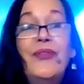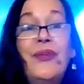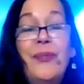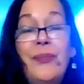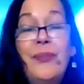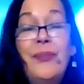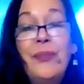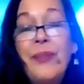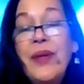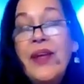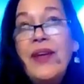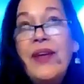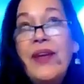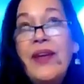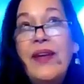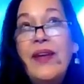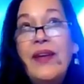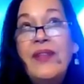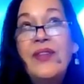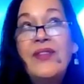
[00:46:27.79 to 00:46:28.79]
to
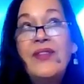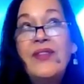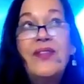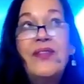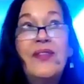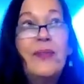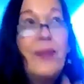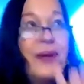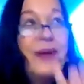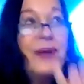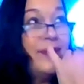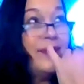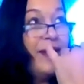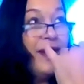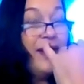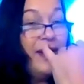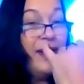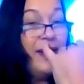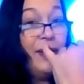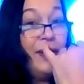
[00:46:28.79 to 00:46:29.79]
me, this is about
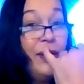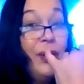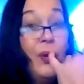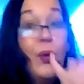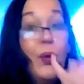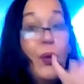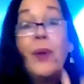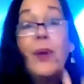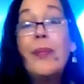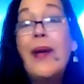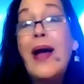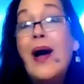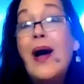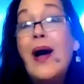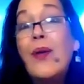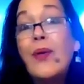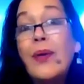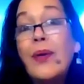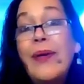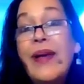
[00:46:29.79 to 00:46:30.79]
taking your
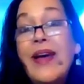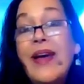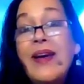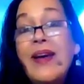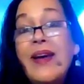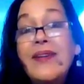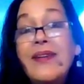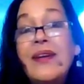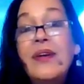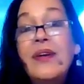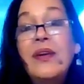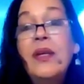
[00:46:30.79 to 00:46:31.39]
power back.